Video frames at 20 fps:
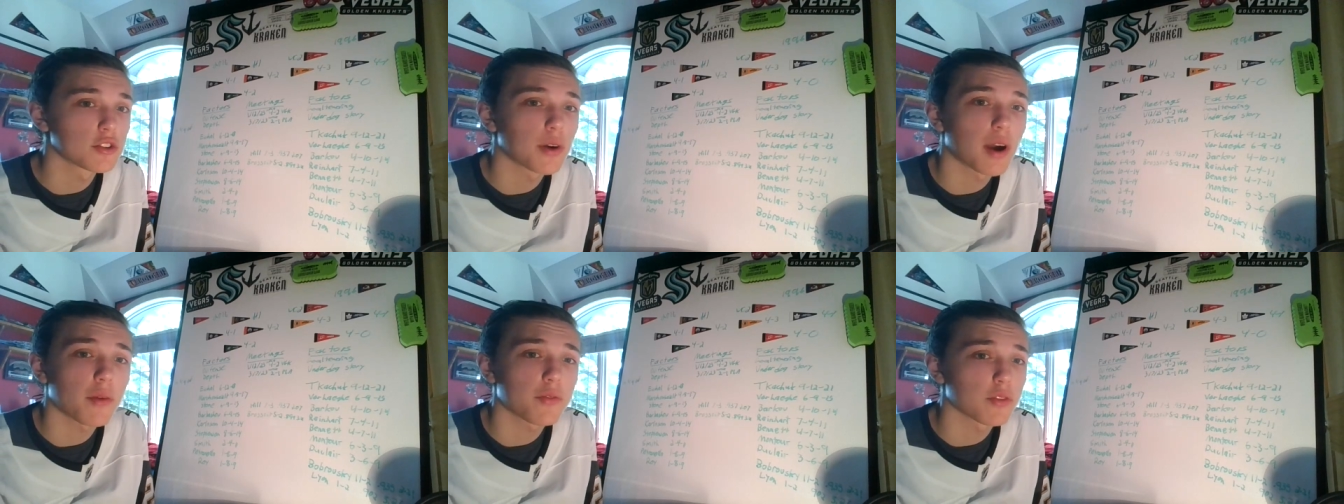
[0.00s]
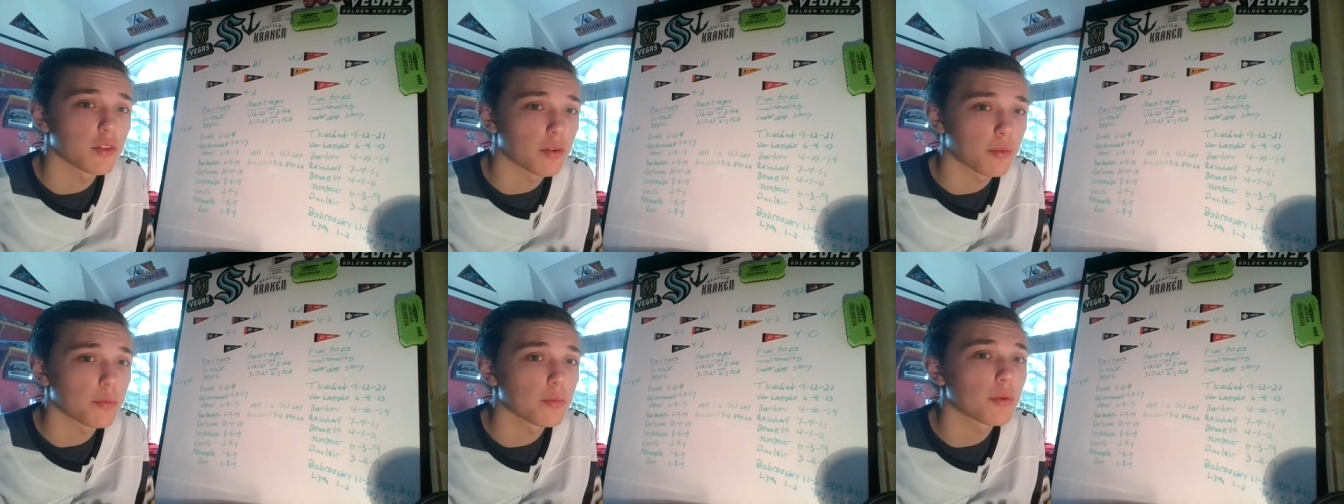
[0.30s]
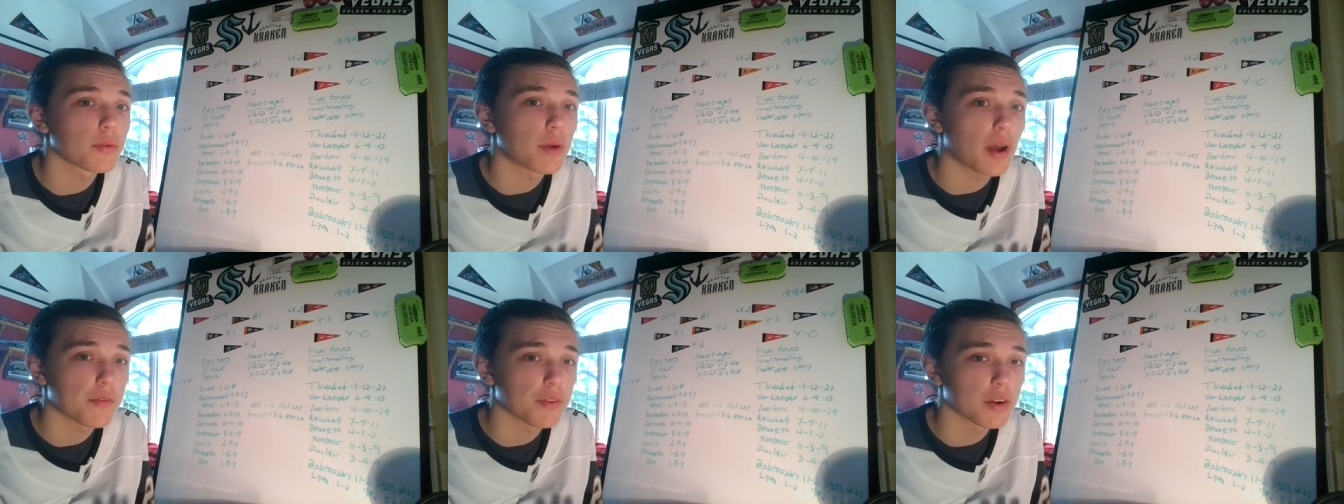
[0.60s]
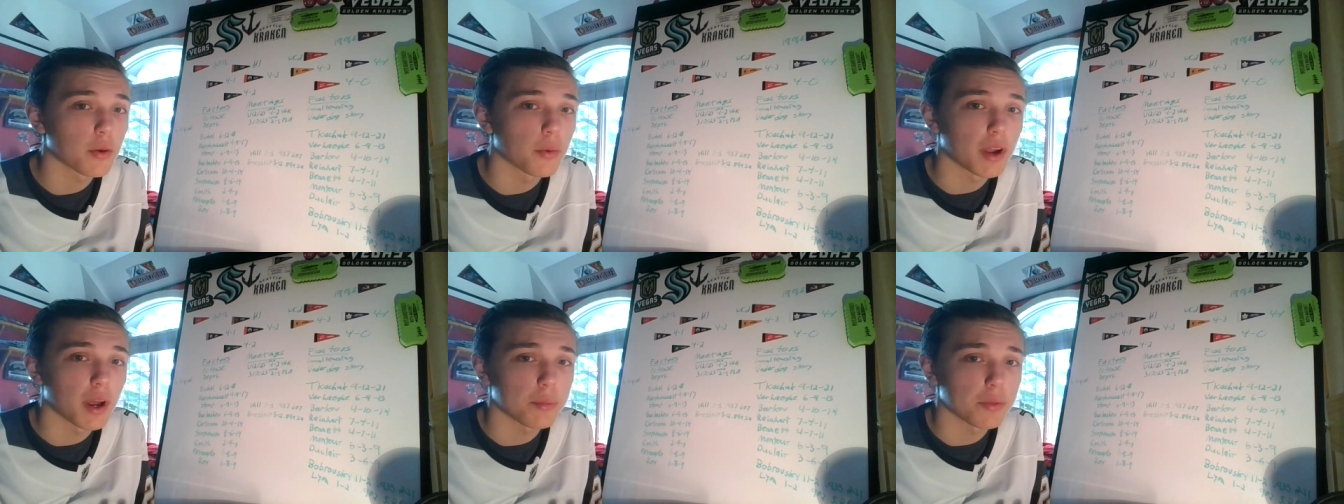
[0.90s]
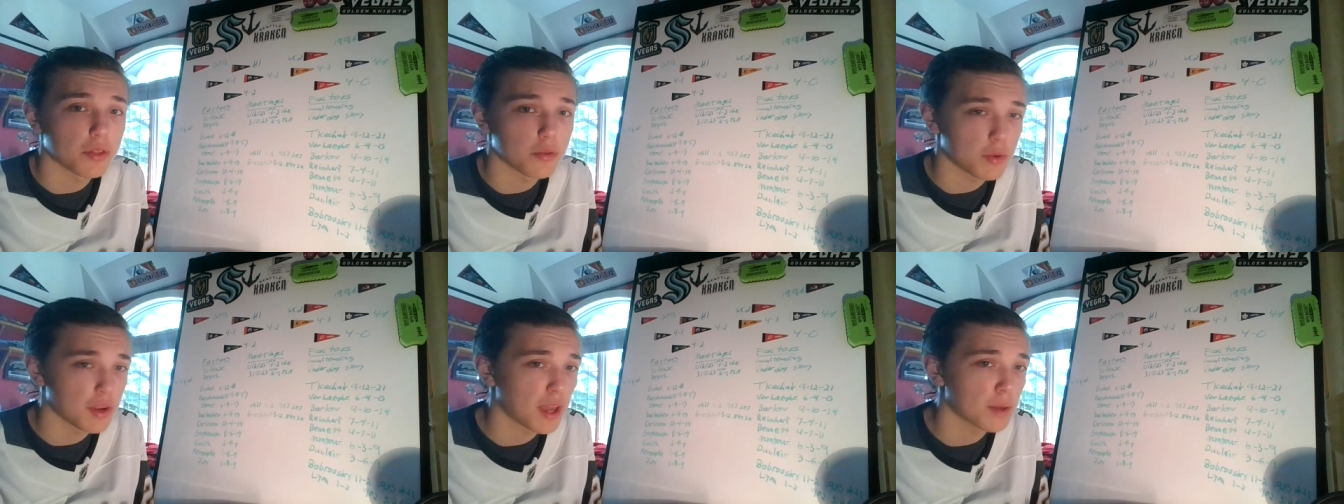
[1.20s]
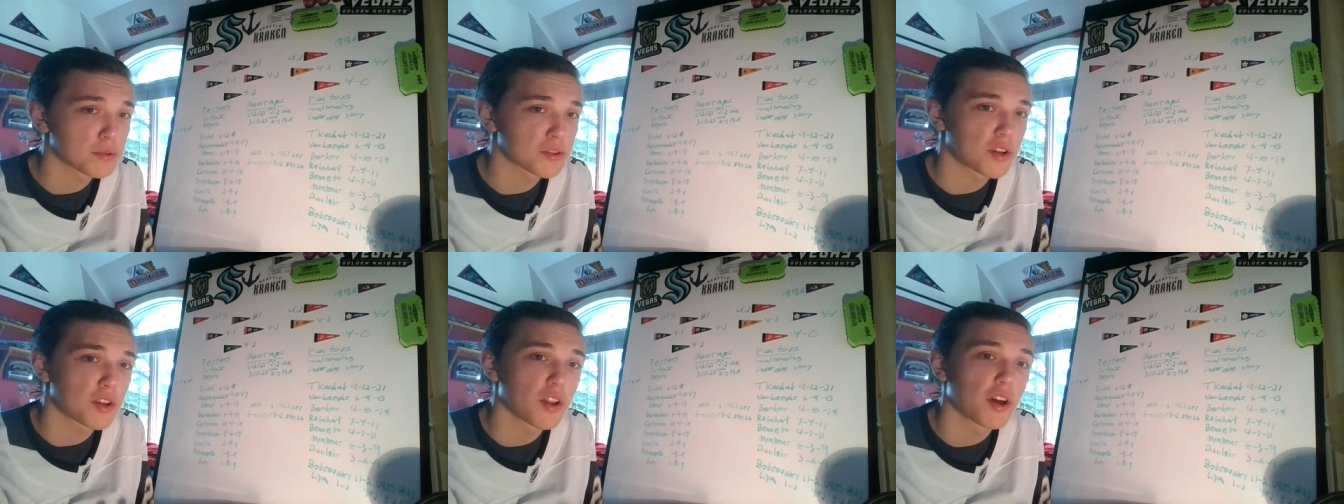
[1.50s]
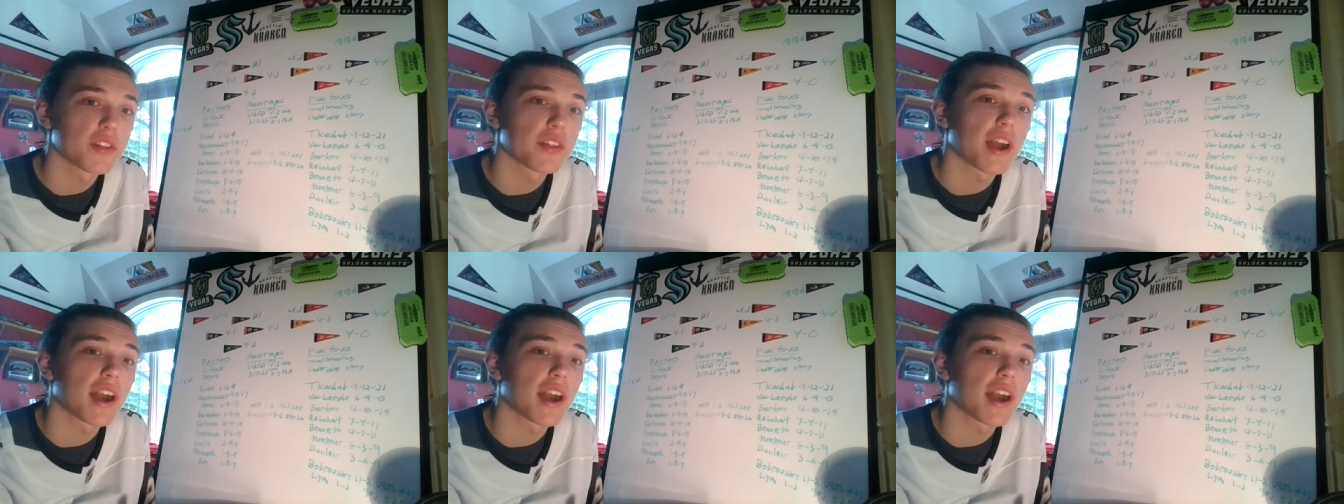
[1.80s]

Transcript: who after having going up 3-0,